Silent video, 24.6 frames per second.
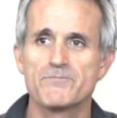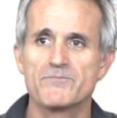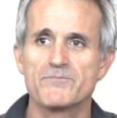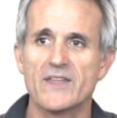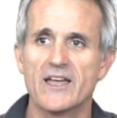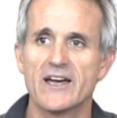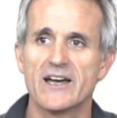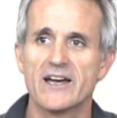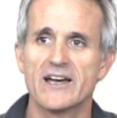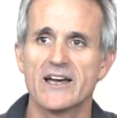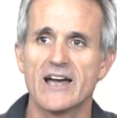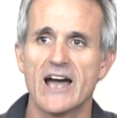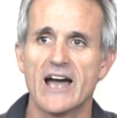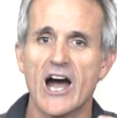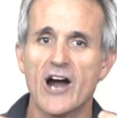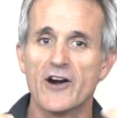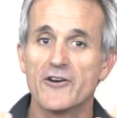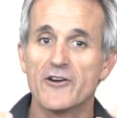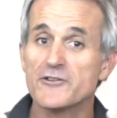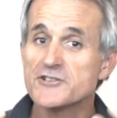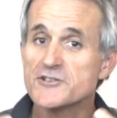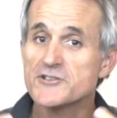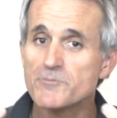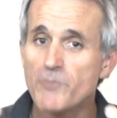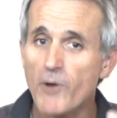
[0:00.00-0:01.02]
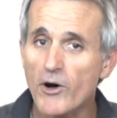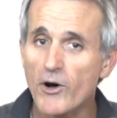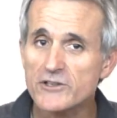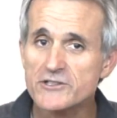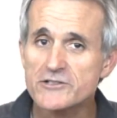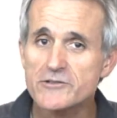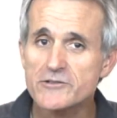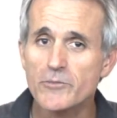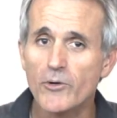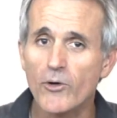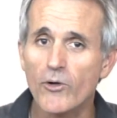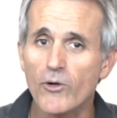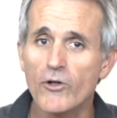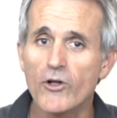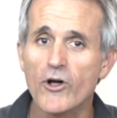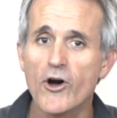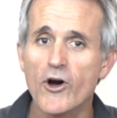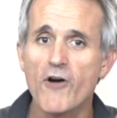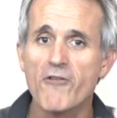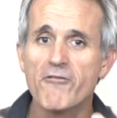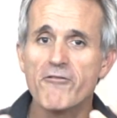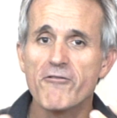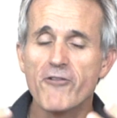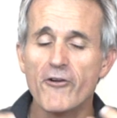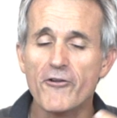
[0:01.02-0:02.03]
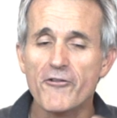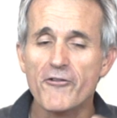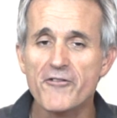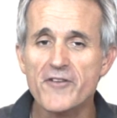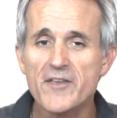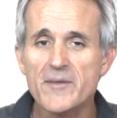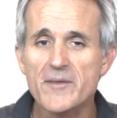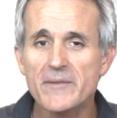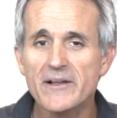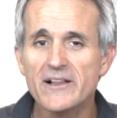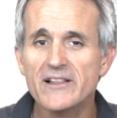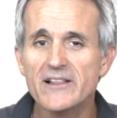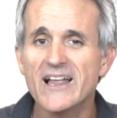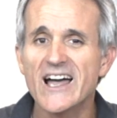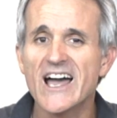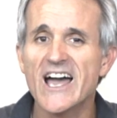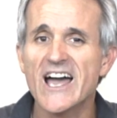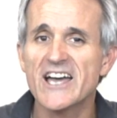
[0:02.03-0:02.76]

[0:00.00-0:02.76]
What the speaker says: are responsible for female